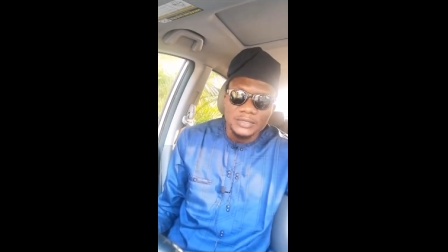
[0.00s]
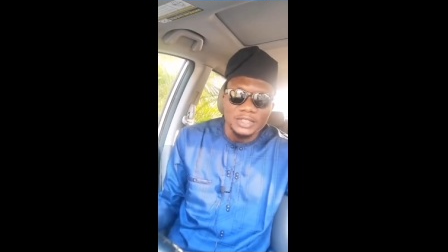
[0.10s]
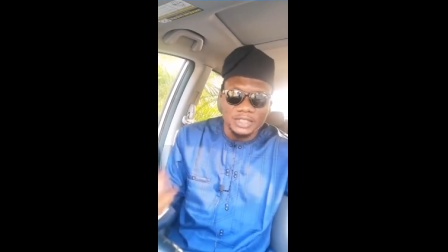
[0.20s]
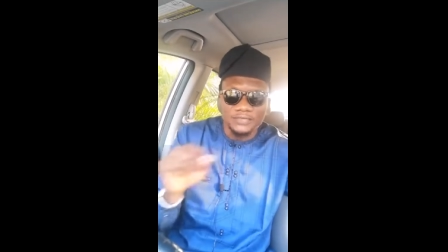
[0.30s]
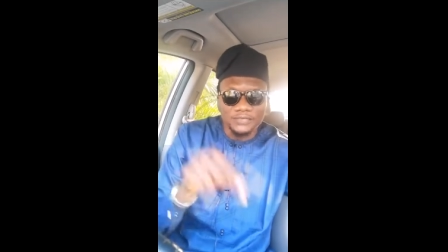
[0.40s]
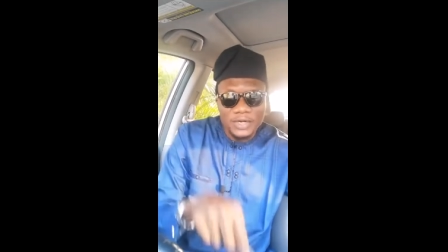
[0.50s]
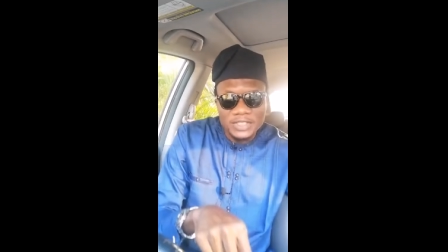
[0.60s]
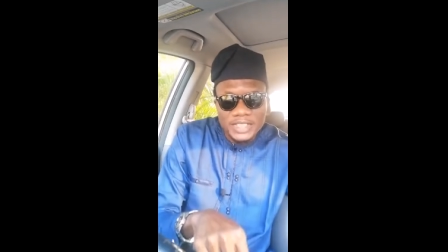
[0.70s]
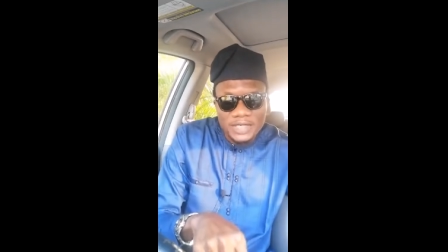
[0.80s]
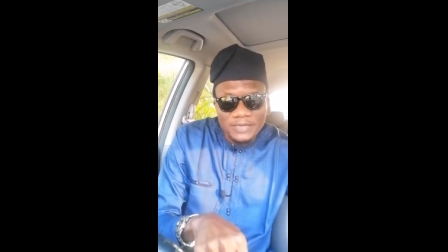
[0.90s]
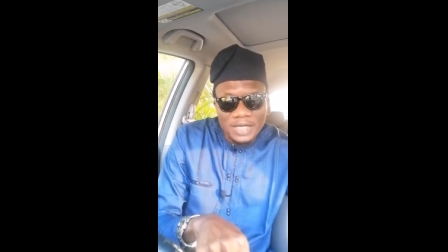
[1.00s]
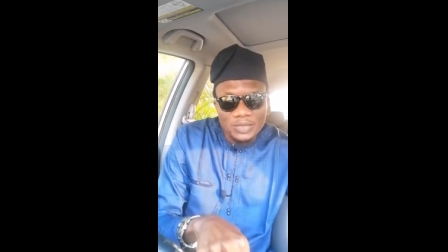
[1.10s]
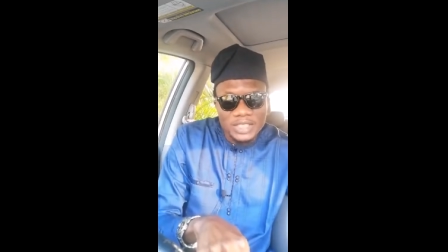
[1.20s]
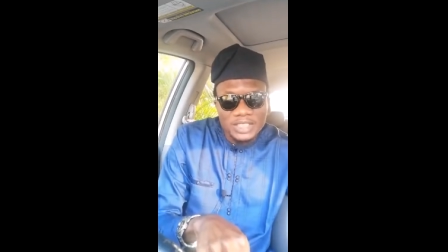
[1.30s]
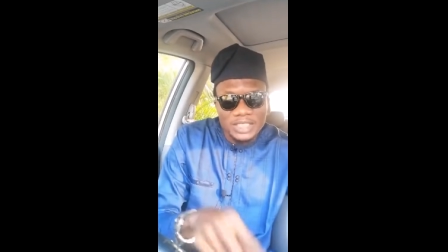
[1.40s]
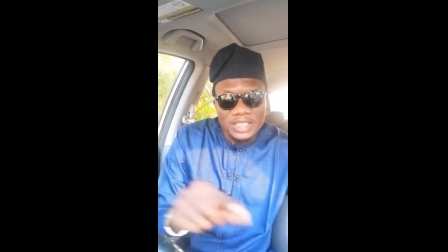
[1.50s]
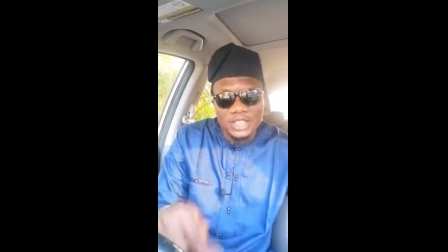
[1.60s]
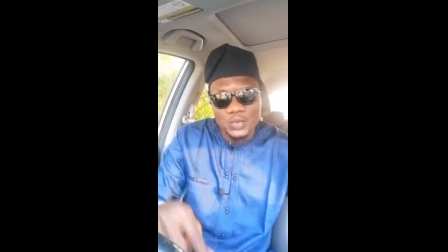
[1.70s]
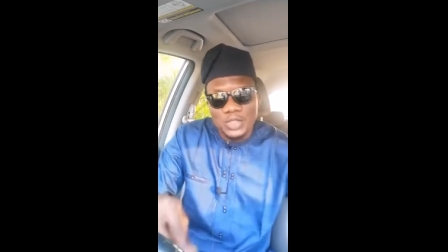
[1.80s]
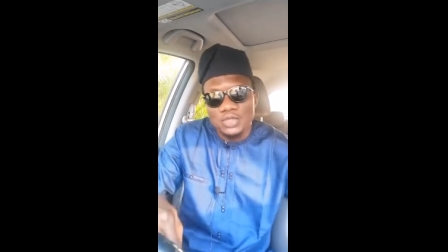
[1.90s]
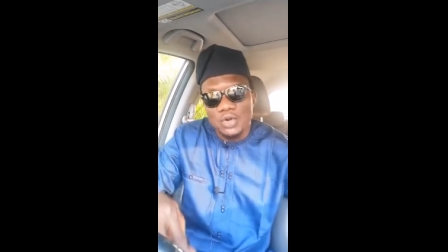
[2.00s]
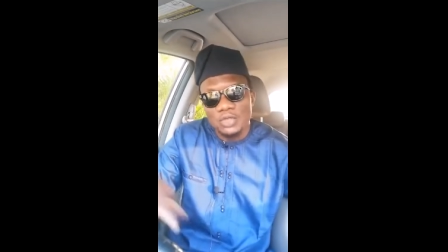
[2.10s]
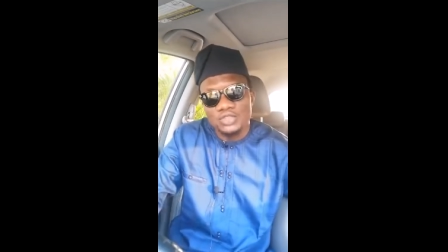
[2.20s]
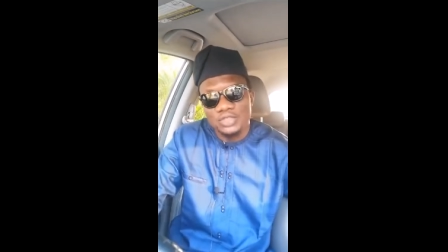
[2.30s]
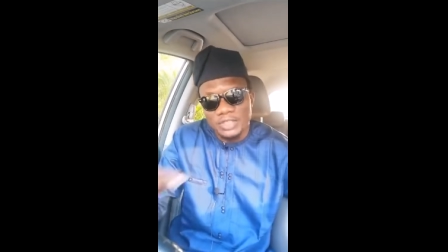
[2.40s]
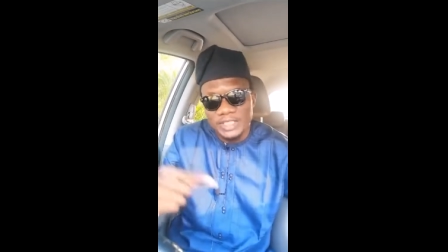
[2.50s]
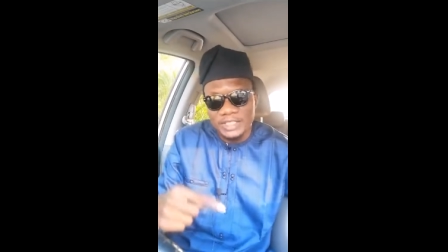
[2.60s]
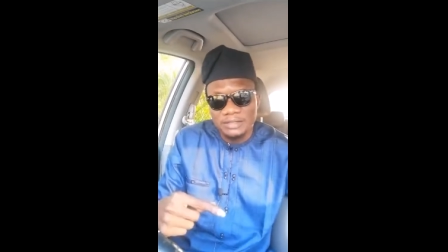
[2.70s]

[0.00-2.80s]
The first day of our week is what you call Sunday.